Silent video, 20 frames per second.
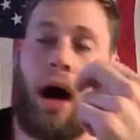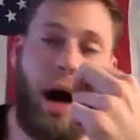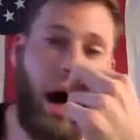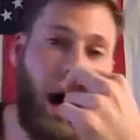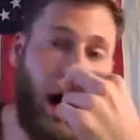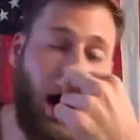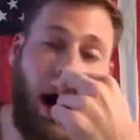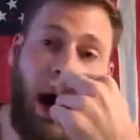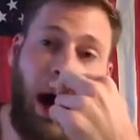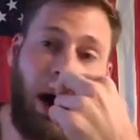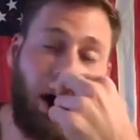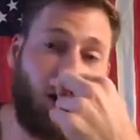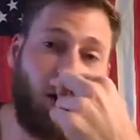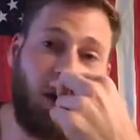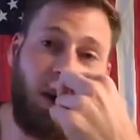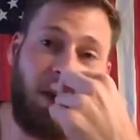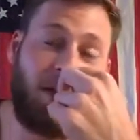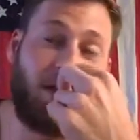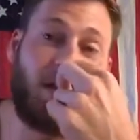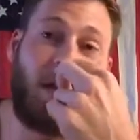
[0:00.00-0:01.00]
I
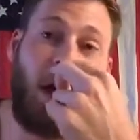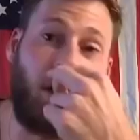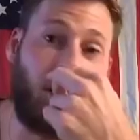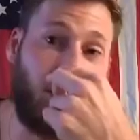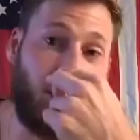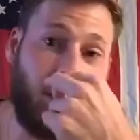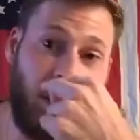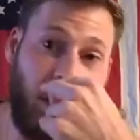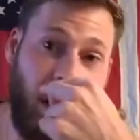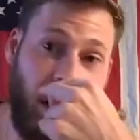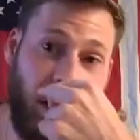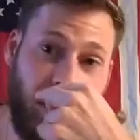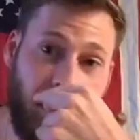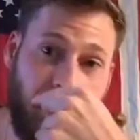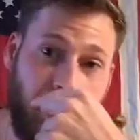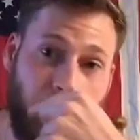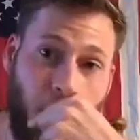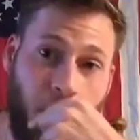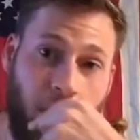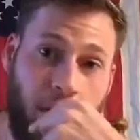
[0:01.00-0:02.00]
couldn't even tell you the date.
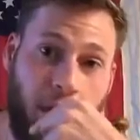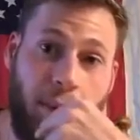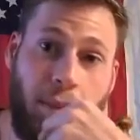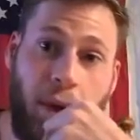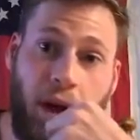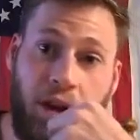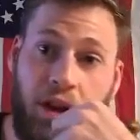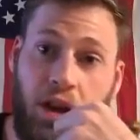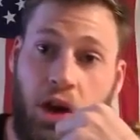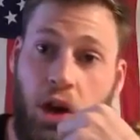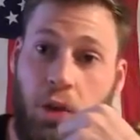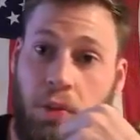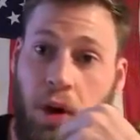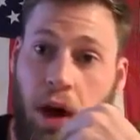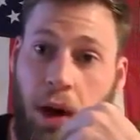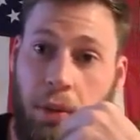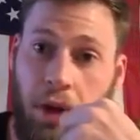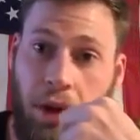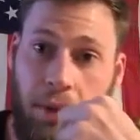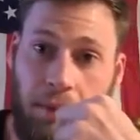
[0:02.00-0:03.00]
More than a month ago,
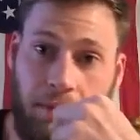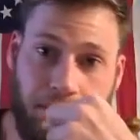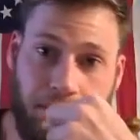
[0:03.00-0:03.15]
probably.